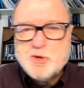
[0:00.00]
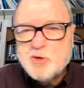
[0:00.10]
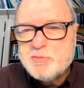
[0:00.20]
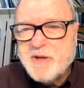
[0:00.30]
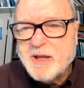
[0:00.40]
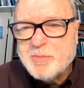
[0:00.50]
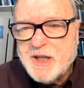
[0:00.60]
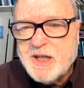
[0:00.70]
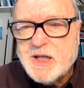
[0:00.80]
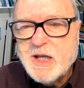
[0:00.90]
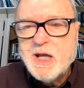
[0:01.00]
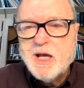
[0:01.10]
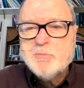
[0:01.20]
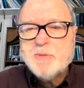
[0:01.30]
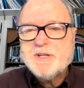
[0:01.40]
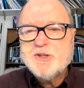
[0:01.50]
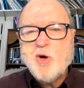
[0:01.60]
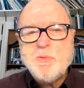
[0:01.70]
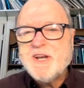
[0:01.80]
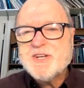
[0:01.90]
rude, maybe, but
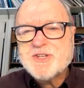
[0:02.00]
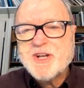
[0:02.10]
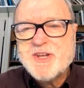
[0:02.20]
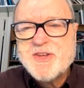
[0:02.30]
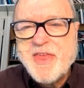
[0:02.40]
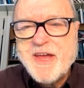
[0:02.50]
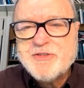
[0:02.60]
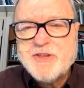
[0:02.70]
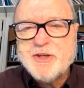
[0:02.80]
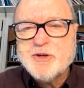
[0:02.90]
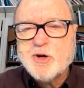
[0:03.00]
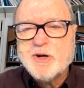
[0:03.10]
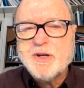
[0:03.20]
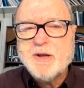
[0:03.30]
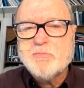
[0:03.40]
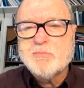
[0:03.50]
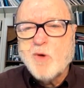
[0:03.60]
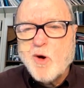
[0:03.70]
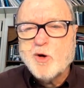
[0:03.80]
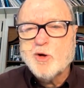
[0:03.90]
nobody's going to think that you're an
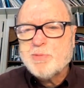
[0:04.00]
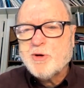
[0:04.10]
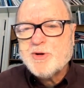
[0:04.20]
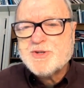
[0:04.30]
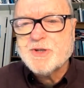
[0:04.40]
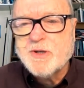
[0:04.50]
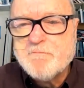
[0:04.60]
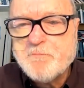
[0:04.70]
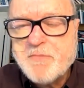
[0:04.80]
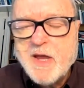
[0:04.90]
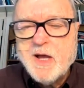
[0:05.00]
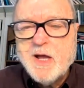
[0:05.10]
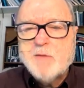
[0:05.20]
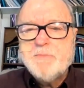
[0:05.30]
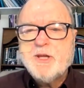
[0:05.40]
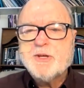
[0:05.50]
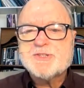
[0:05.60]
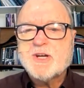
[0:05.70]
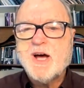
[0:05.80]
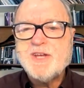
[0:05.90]
immoral person,
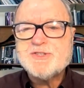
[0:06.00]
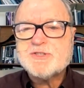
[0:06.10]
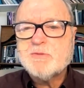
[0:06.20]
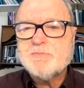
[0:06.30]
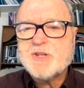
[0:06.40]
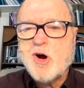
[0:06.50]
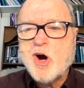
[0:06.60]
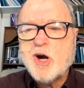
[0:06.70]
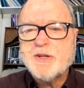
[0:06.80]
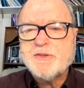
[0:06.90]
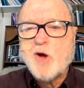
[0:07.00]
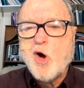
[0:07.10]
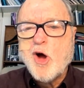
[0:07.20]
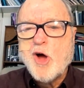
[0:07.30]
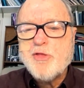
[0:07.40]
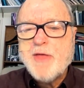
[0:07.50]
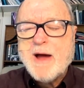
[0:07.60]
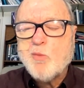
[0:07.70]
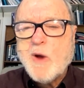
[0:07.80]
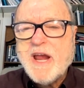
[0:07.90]
because customs aren't
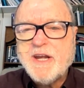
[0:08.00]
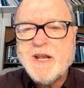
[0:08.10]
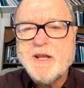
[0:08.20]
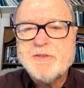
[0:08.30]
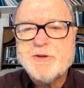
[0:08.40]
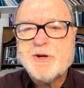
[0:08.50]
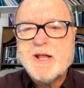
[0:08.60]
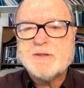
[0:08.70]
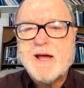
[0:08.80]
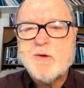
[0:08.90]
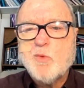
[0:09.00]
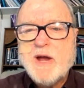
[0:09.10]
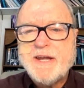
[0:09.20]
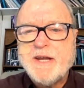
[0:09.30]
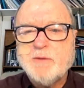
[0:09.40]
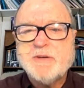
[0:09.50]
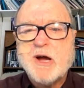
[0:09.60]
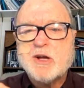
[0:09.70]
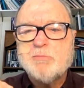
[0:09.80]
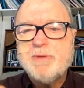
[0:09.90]
that weighty. They're not that weighty.
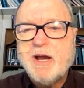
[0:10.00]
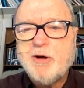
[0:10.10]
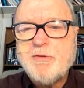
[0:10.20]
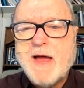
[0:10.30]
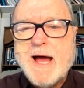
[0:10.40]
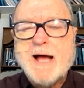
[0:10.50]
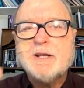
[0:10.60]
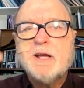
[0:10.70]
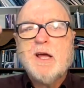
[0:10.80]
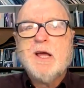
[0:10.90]
Now compare that